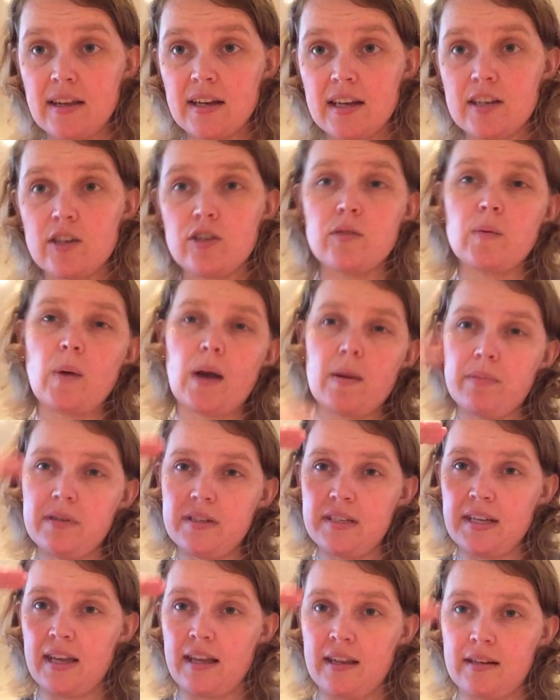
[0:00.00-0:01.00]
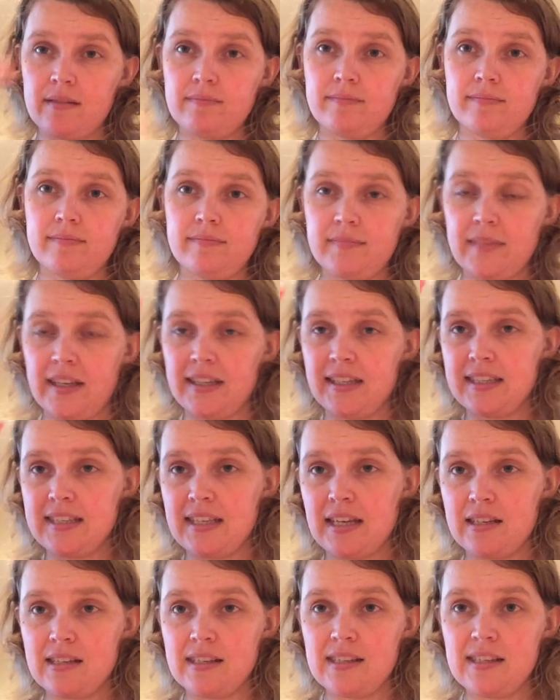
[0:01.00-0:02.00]
and you up and down like a
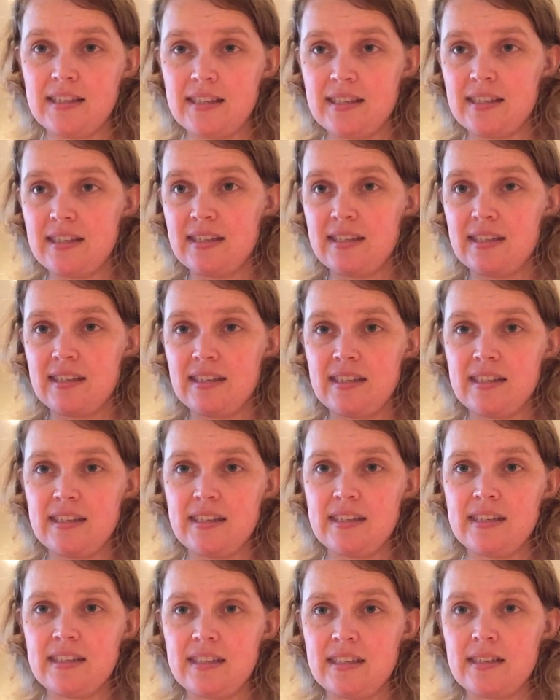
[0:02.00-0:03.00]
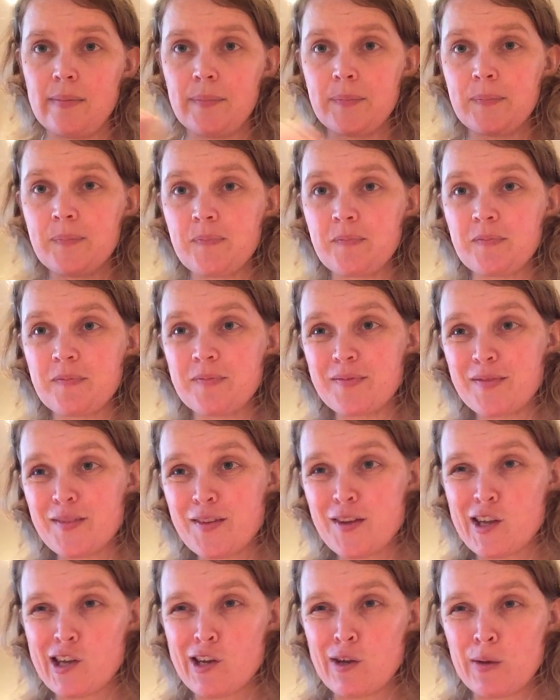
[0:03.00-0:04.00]
Z. Z.
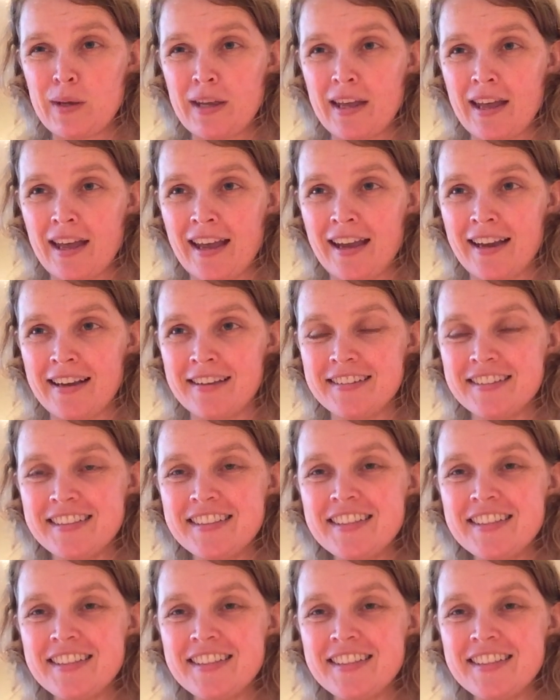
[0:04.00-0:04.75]
Okay.